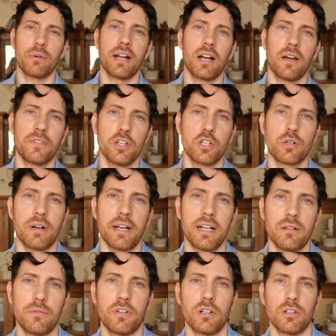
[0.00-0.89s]
right out the
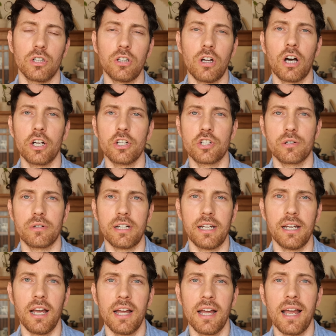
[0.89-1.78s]
drain of your
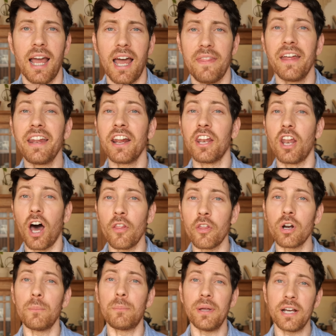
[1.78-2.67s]
laundry. And then
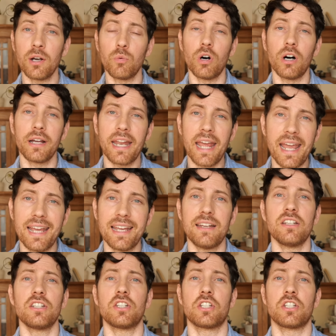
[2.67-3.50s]
another big one is